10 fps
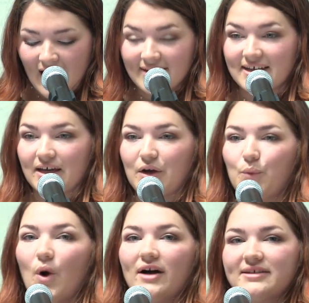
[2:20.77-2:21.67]
As I
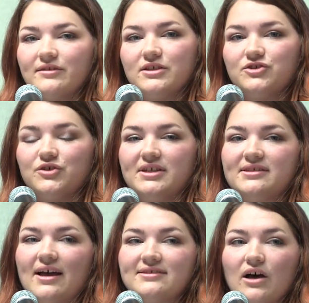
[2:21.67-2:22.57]
walked down the
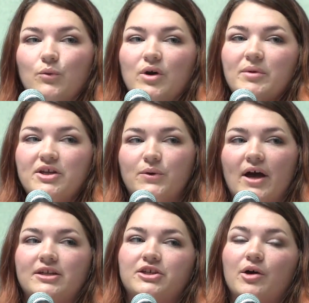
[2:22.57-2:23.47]
streets, I saw women who
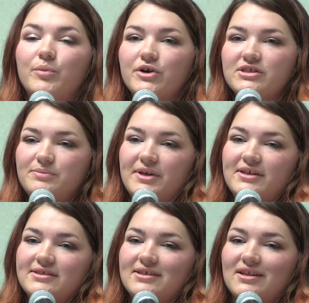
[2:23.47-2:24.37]
had numbers
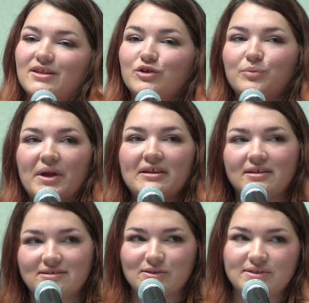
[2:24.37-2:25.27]
pinned to the little
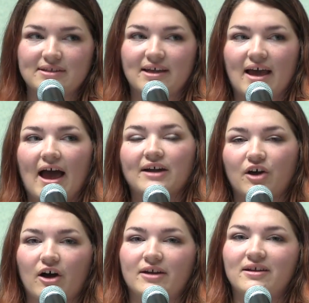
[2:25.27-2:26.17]
bathing suits that they had
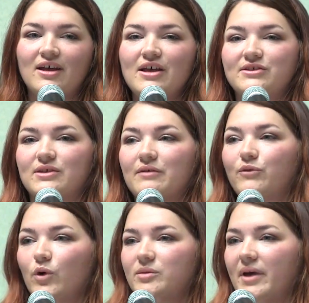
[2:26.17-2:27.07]
on so that
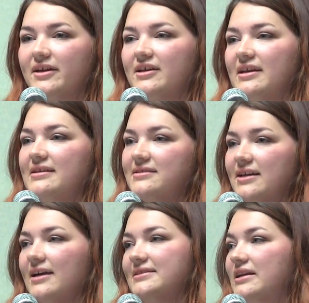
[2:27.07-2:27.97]
foreign men could
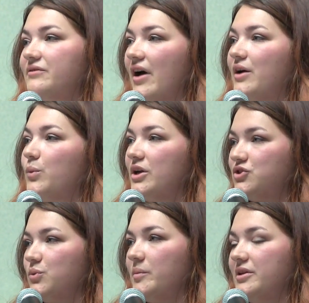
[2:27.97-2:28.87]
easily identify
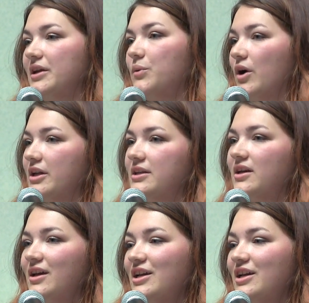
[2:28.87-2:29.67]
which women they wanted